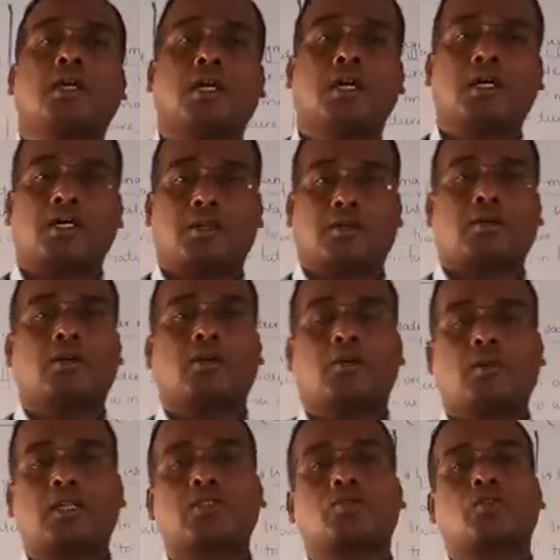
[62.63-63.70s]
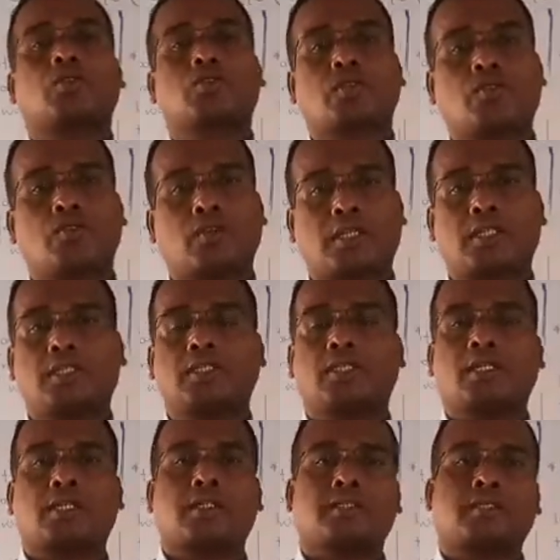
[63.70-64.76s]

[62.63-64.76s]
one source of water is there,